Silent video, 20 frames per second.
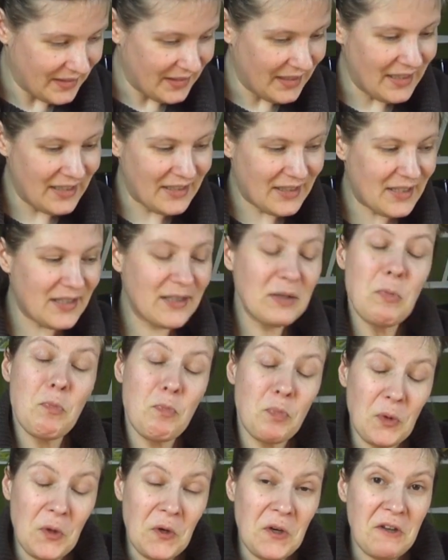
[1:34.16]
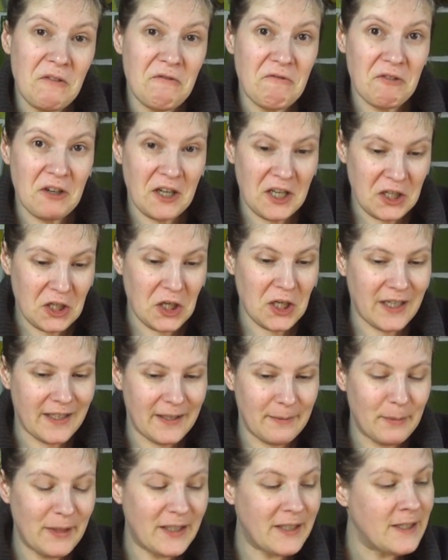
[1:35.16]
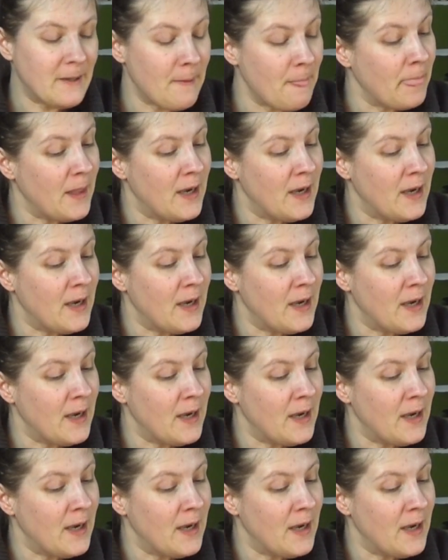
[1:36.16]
it's pretty fragile, but